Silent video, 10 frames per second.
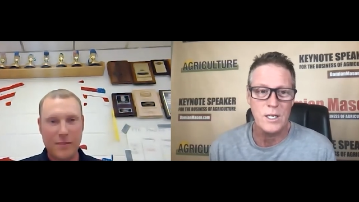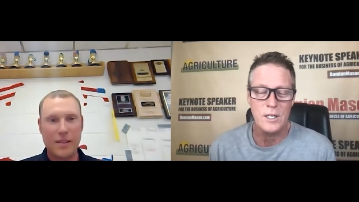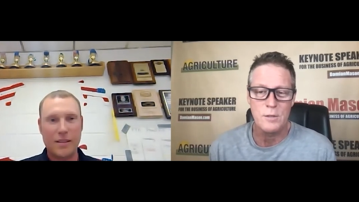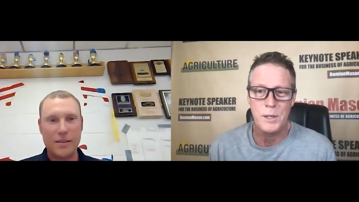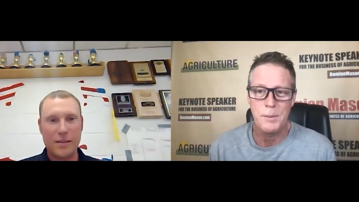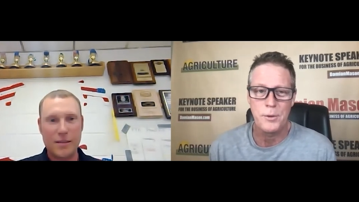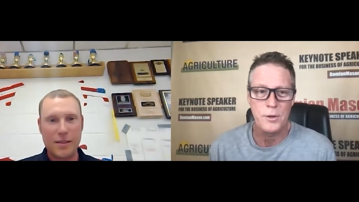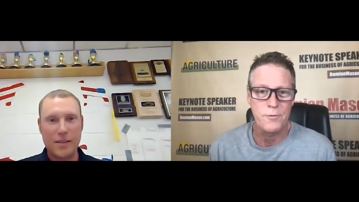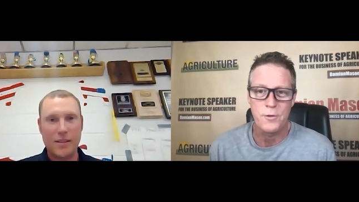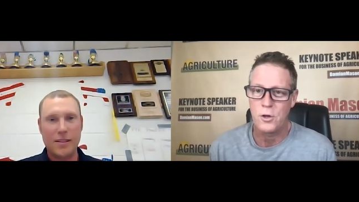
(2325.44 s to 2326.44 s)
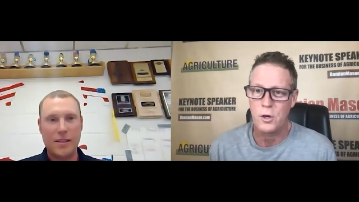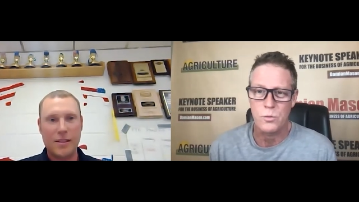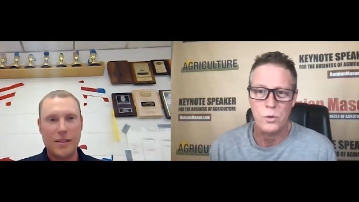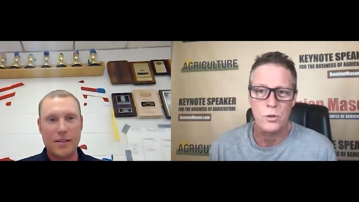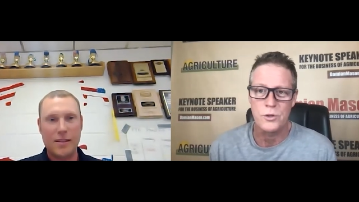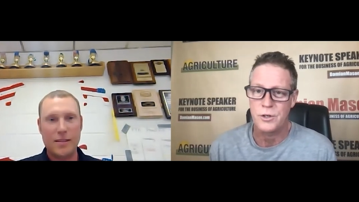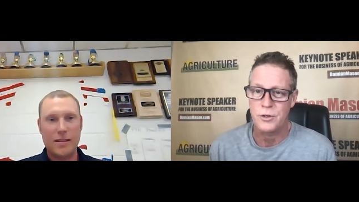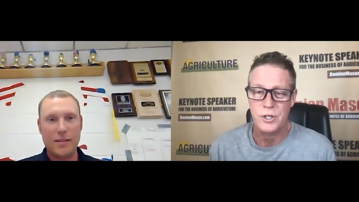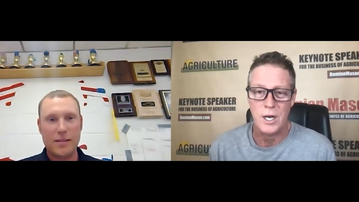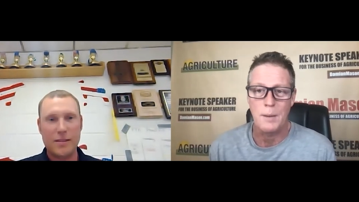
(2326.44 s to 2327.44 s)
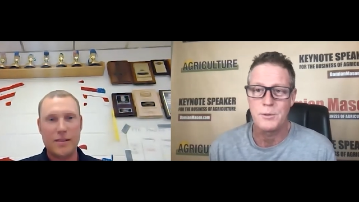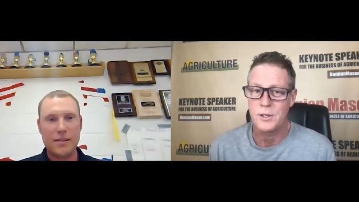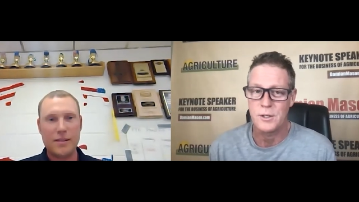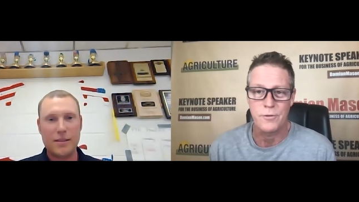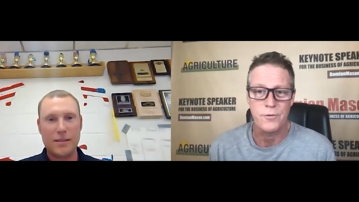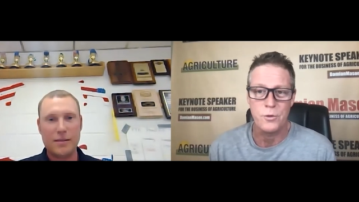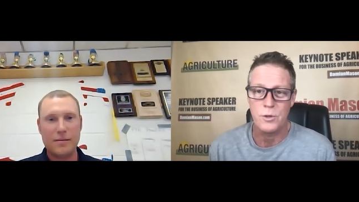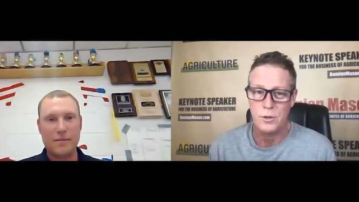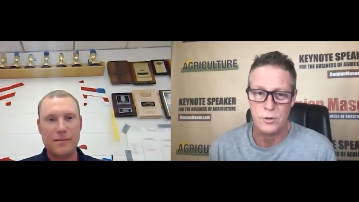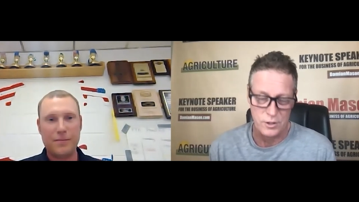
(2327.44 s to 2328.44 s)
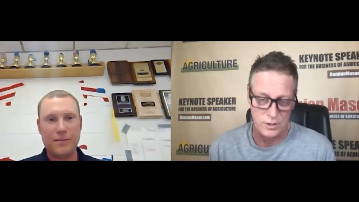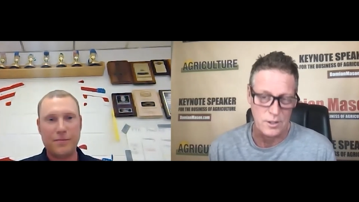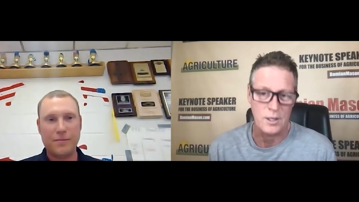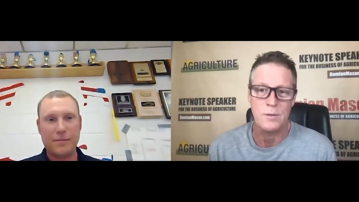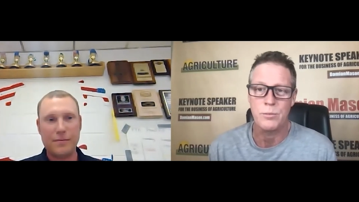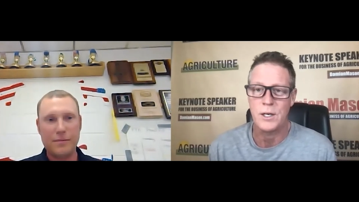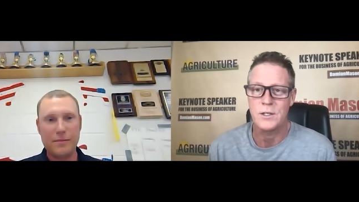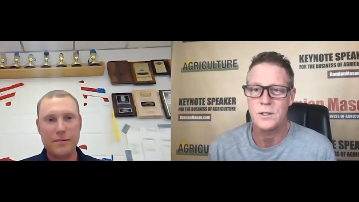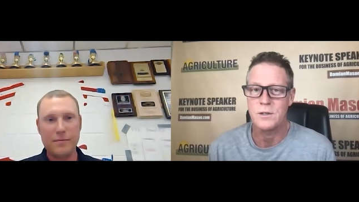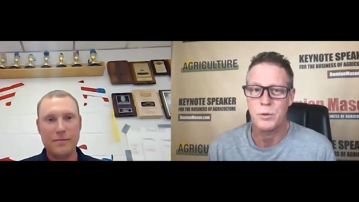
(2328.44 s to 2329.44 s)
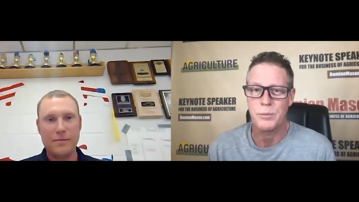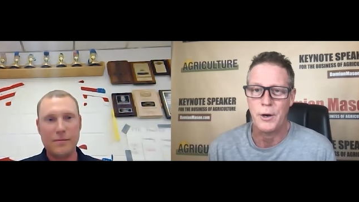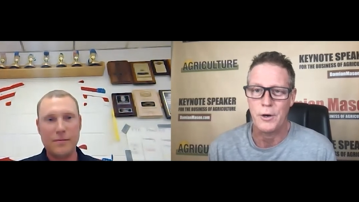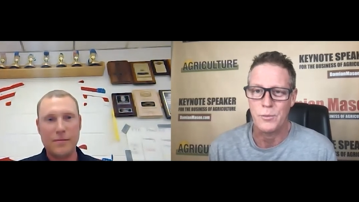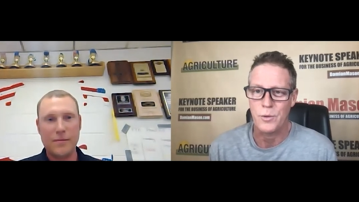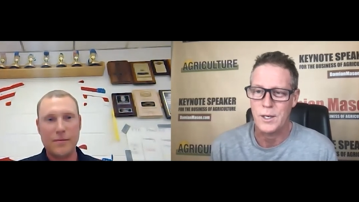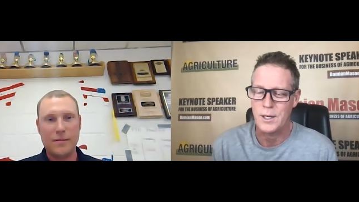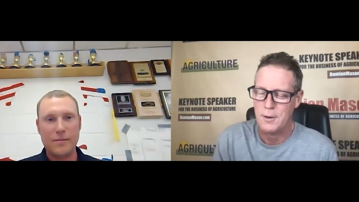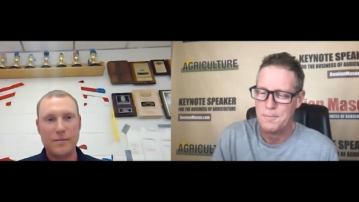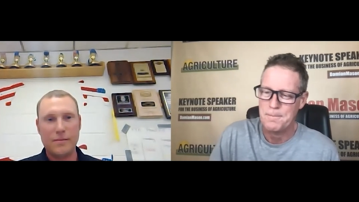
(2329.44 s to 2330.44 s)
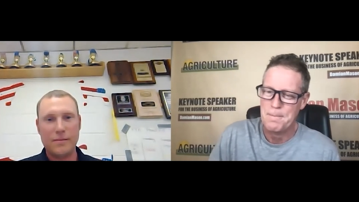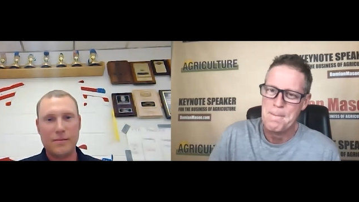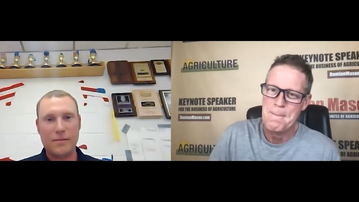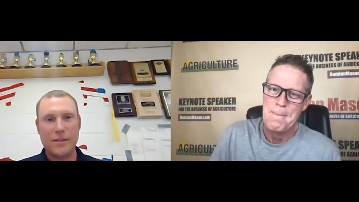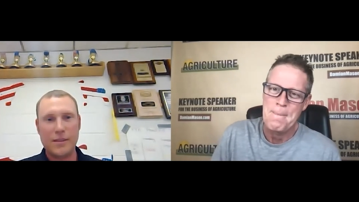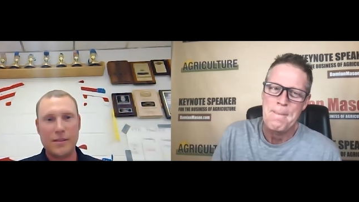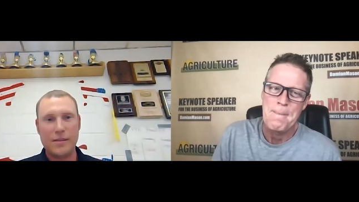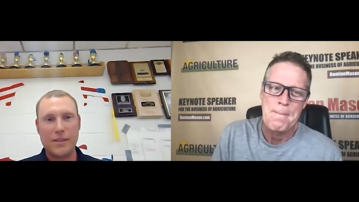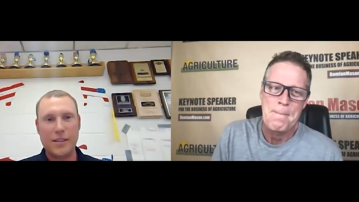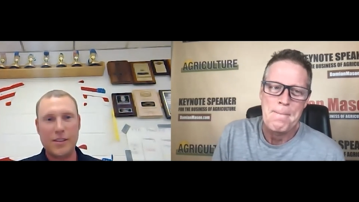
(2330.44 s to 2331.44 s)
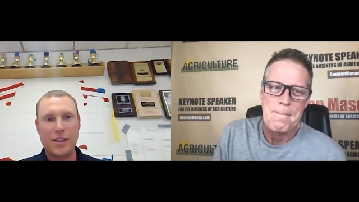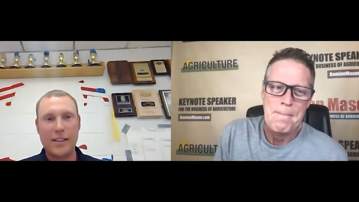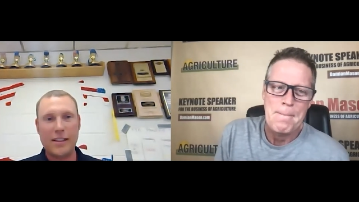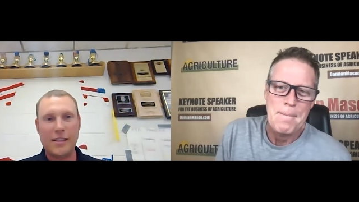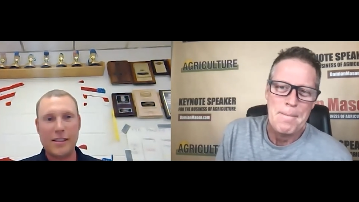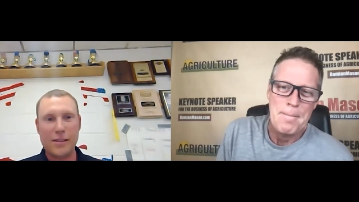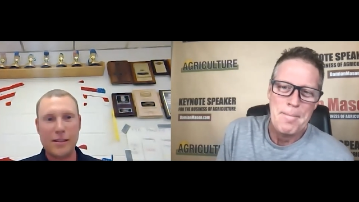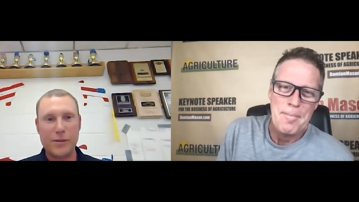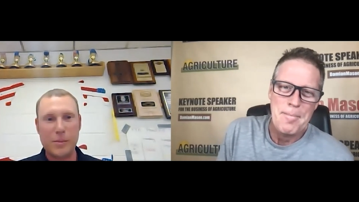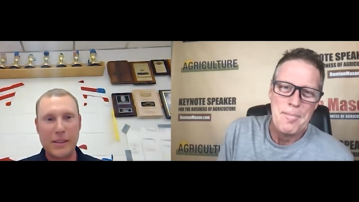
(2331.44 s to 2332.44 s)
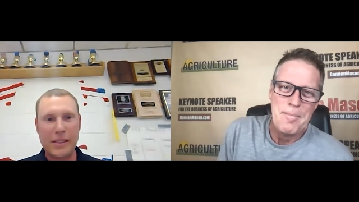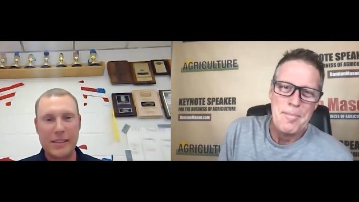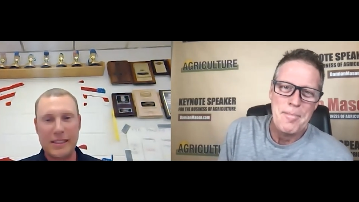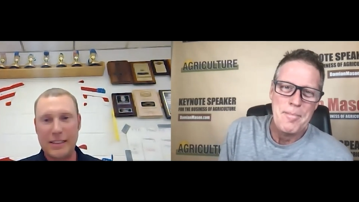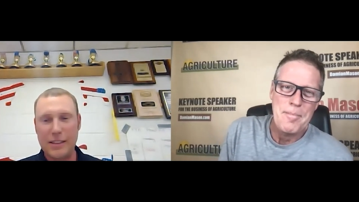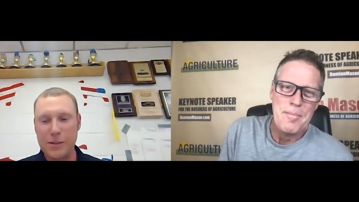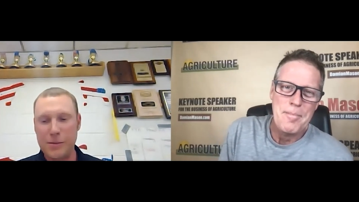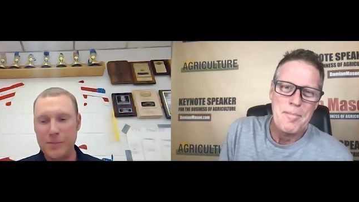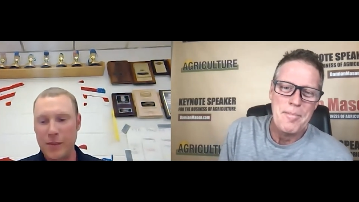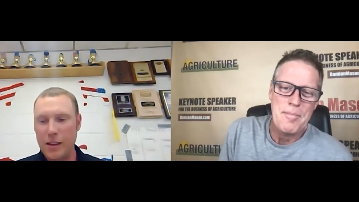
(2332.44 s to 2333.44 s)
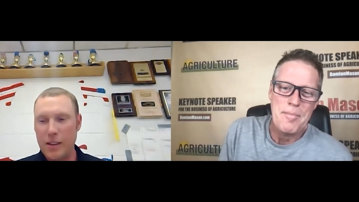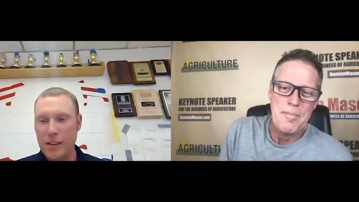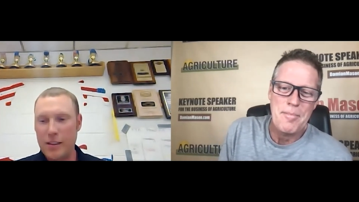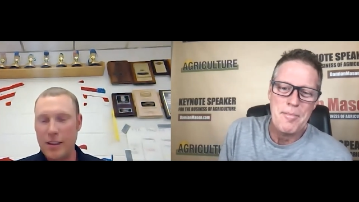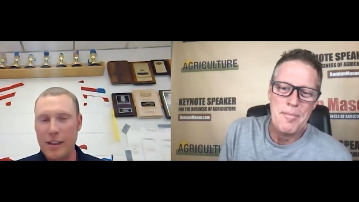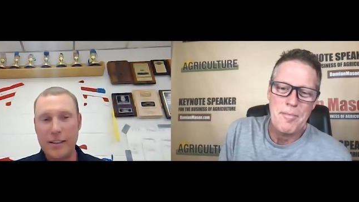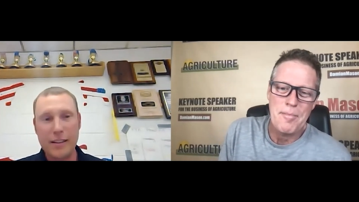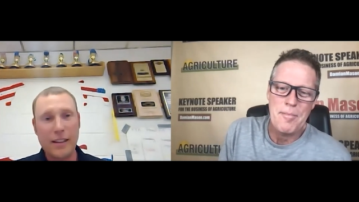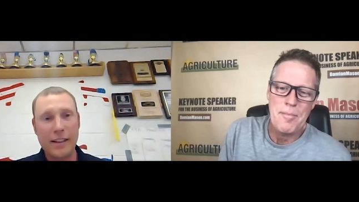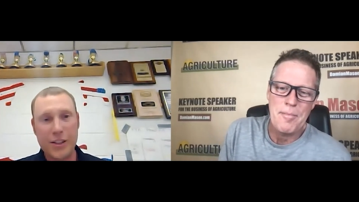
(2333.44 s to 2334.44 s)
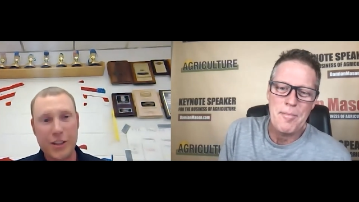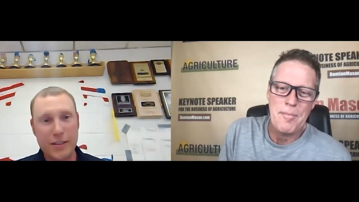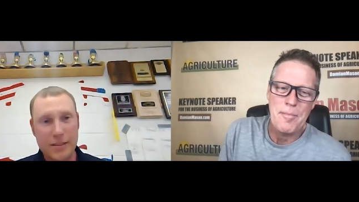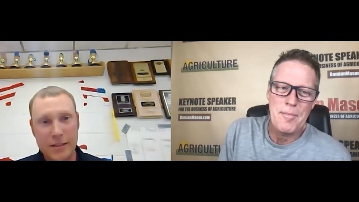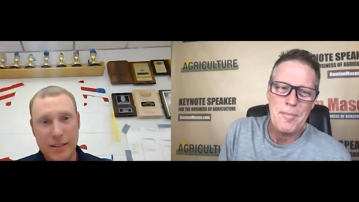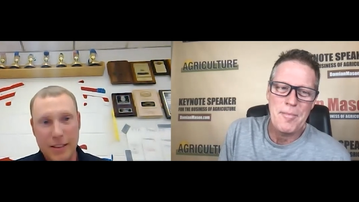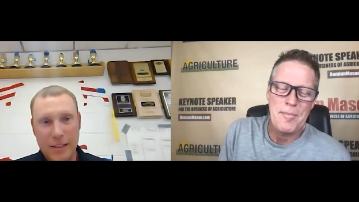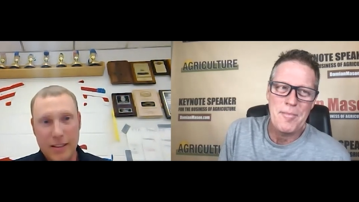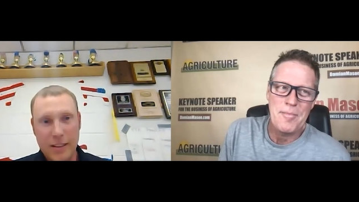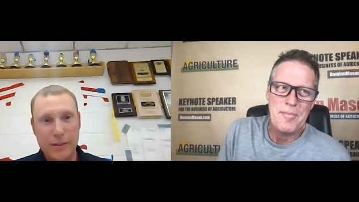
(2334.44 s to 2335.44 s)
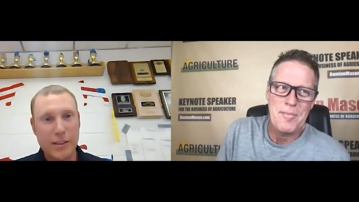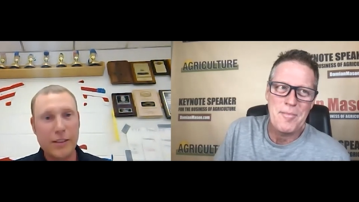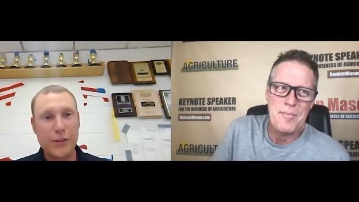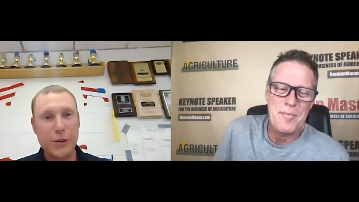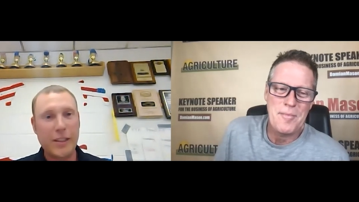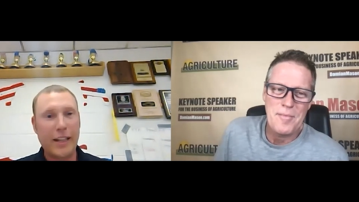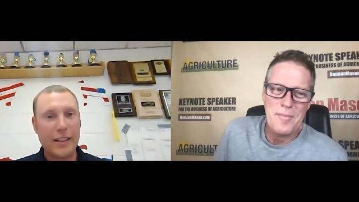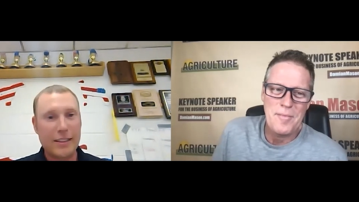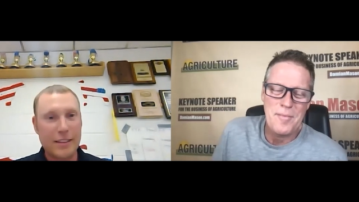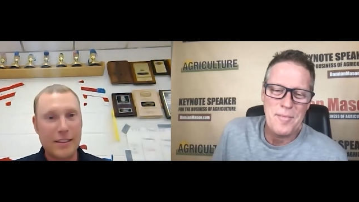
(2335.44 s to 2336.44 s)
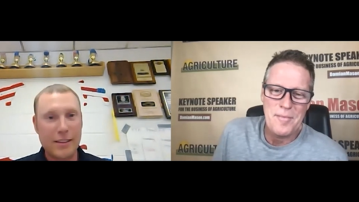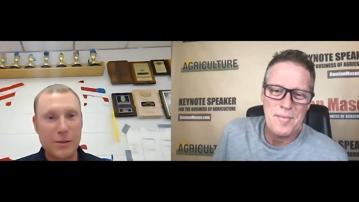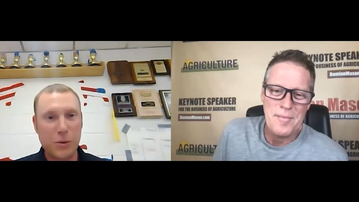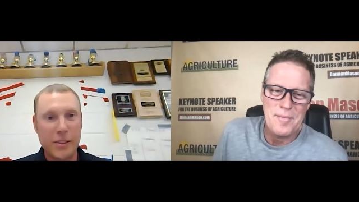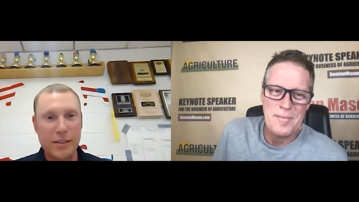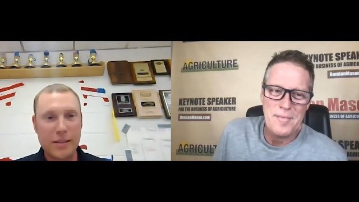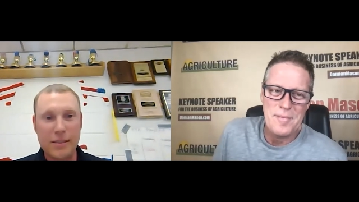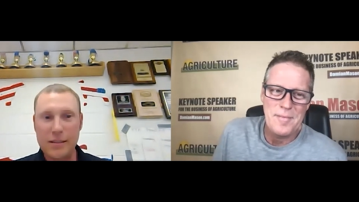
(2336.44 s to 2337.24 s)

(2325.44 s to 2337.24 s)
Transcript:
Speaker 1: need these people to fill our roles and our jobs in another few years. And, and Brice is preparing them right now.
Speaker 2: It's like I tell everybody, you know, it's like the election. Even if your candidate didn't win,